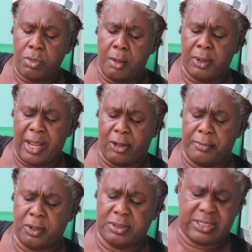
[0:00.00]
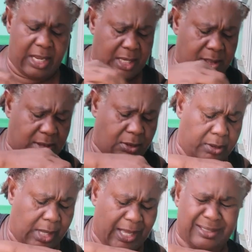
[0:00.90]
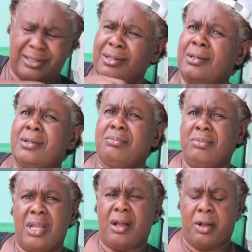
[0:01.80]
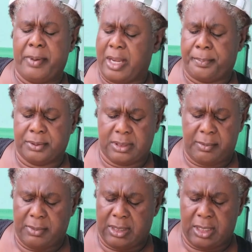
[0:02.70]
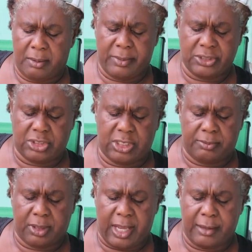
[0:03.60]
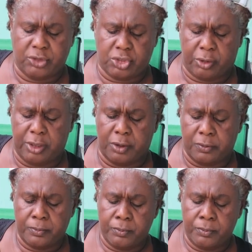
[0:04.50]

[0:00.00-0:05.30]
But like when I'm outside and the sun hot, I'm not going to bother put them in the machine. But I'm showing you.